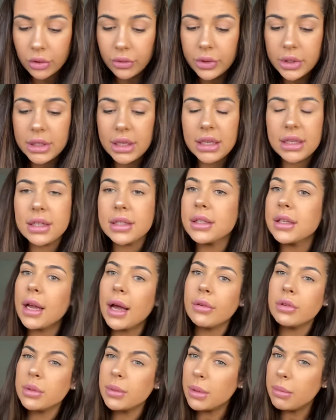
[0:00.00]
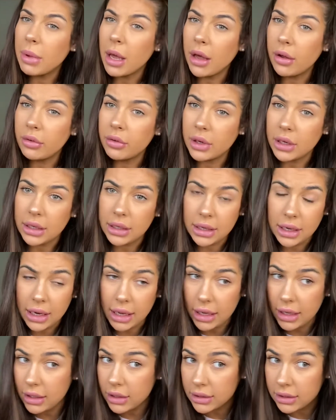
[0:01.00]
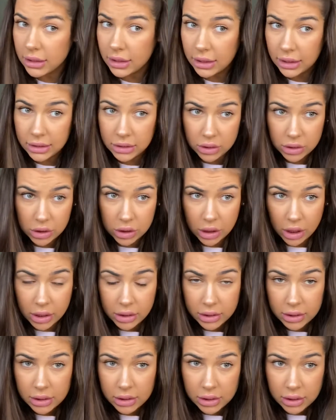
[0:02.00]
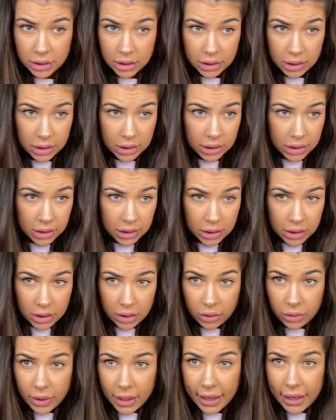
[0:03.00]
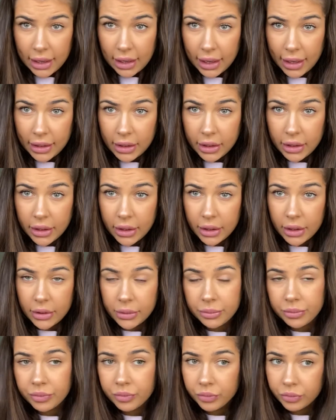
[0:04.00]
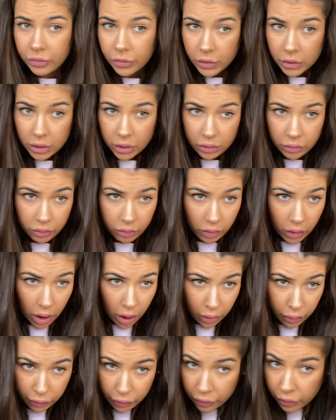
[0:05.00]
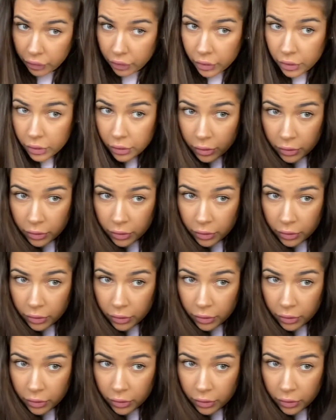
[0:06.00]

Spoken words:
Obviously it doesn't have to be perfectly neat because it is just quite like a rough